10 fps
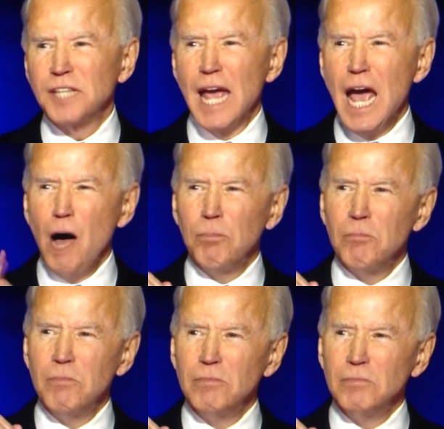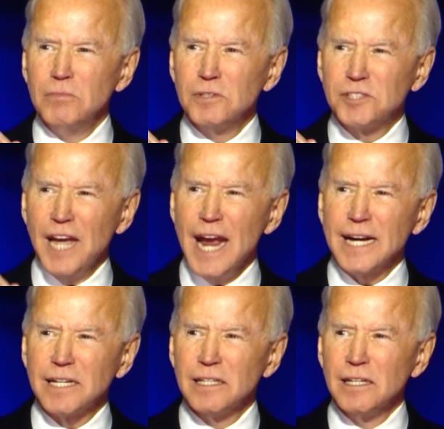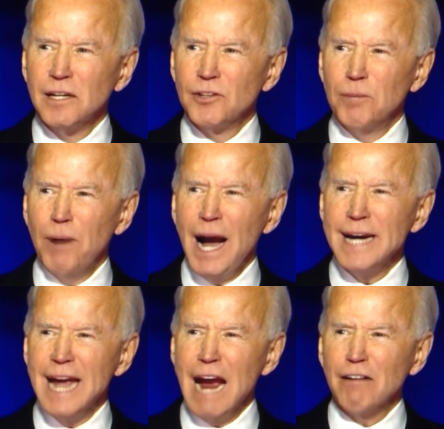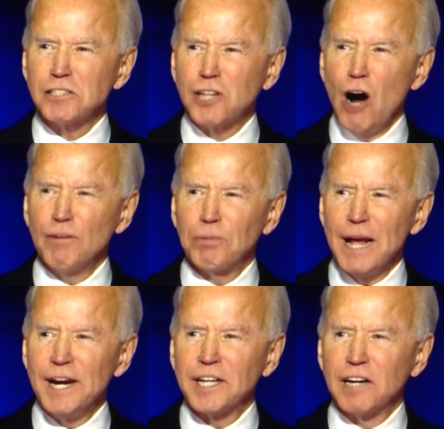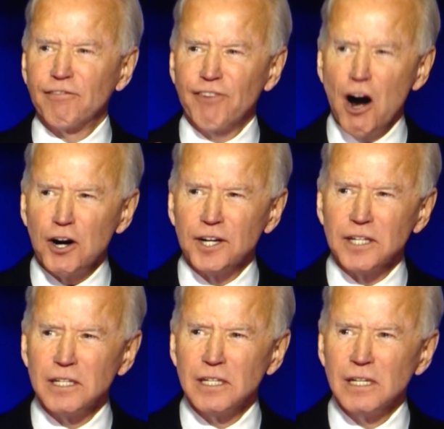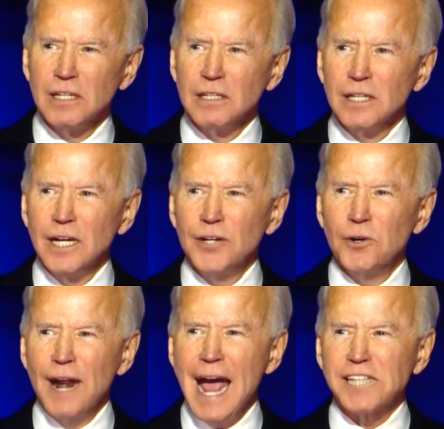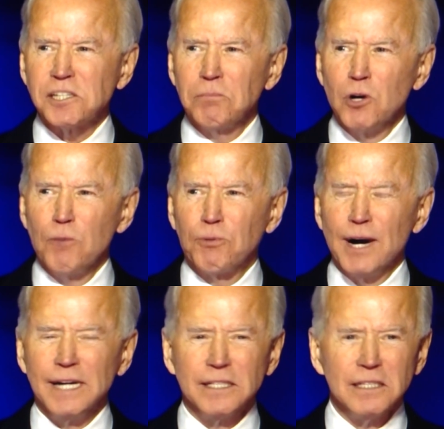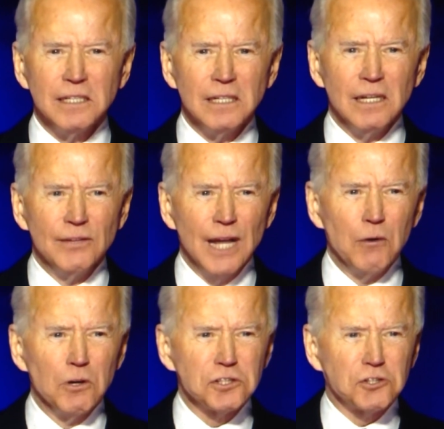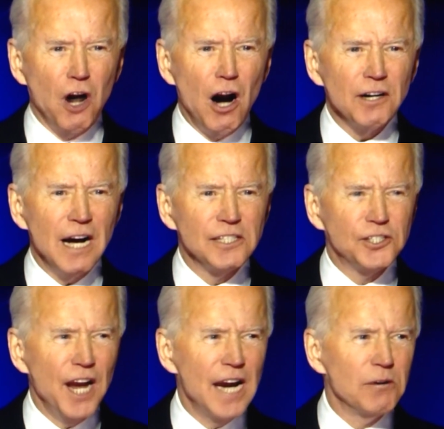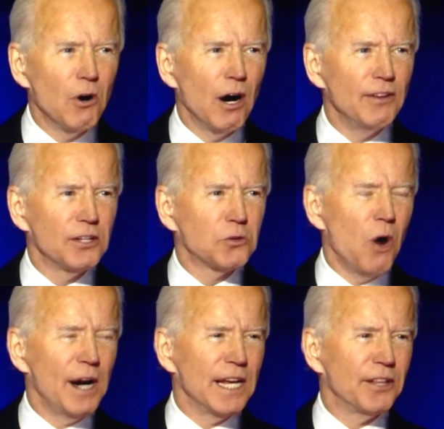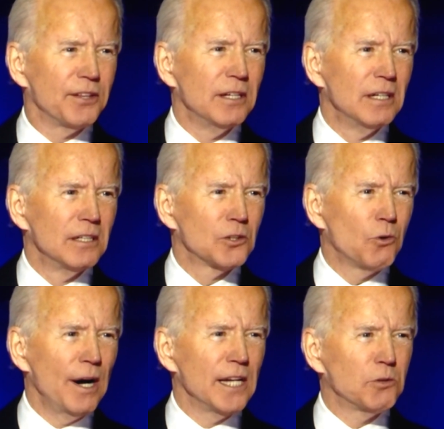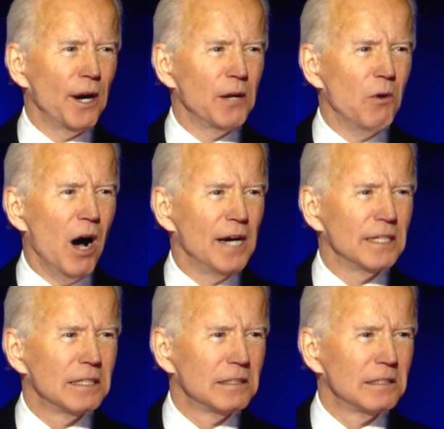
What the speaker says: to help take the Biden-Harris COVID plan and convert it into an action blueprint that will start on January the 20th, 2021.